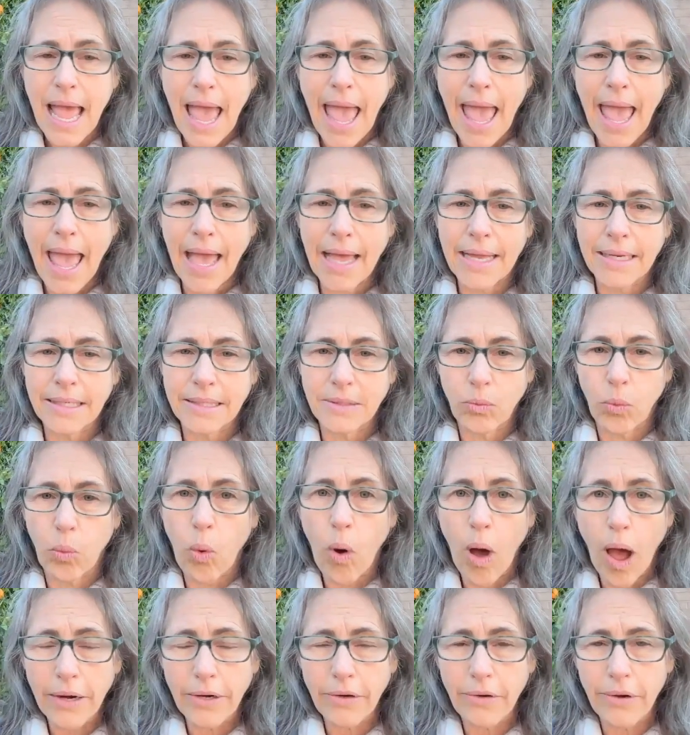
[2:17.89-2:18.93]
and
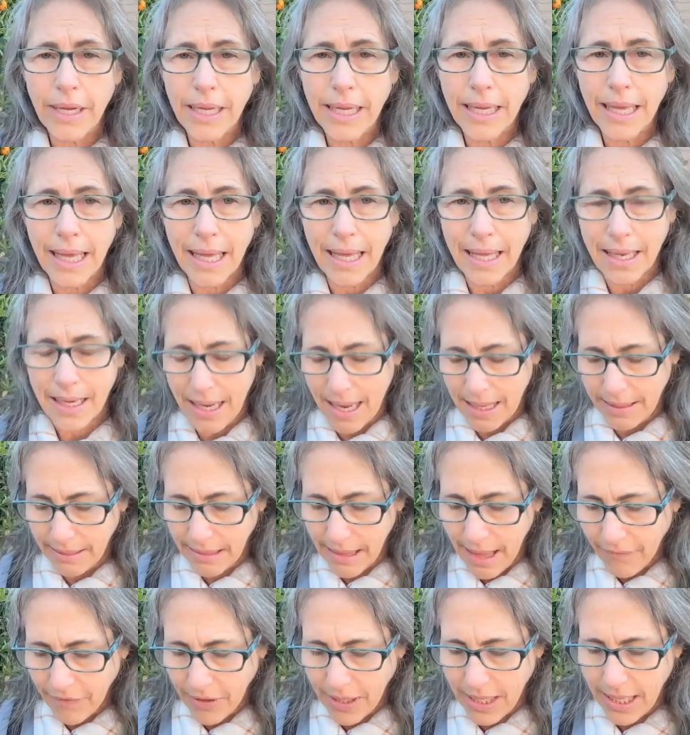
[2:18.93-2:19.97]
watering it and
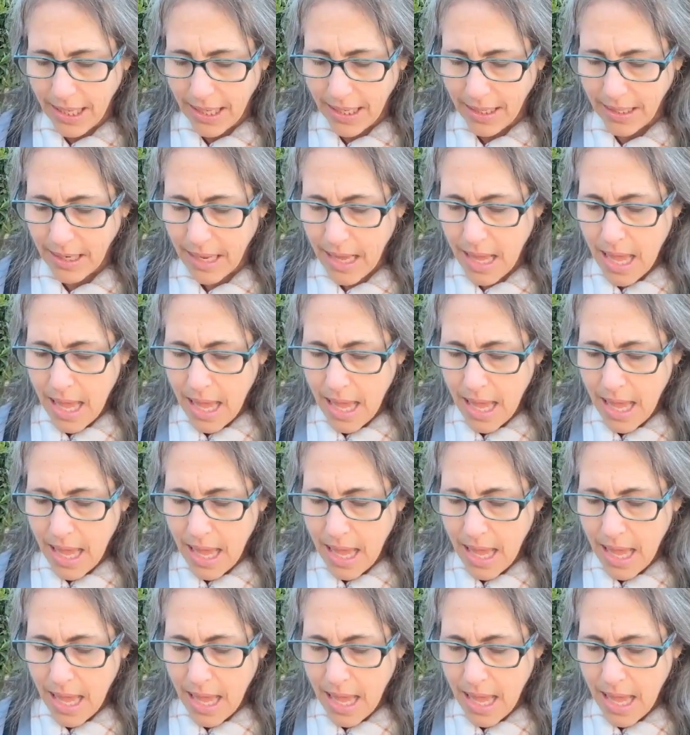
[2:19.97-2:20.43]
loving it.